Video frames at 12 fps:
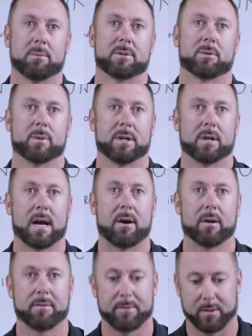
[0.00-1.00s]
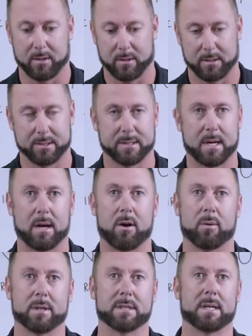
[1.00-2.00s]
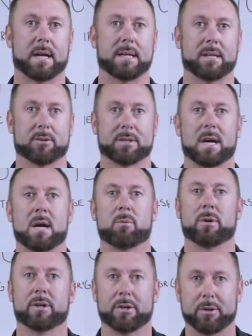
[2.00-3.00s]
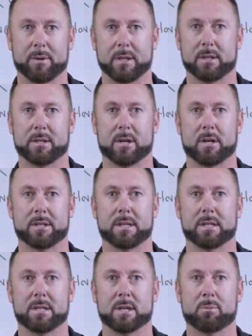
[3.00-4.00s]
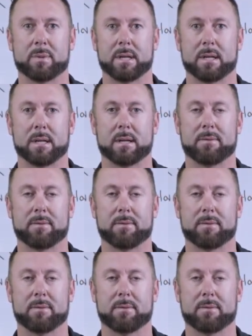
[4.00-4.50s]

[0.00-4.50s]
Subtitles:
So when you're out, it's not always an ideal time when you're doing charging and jumping.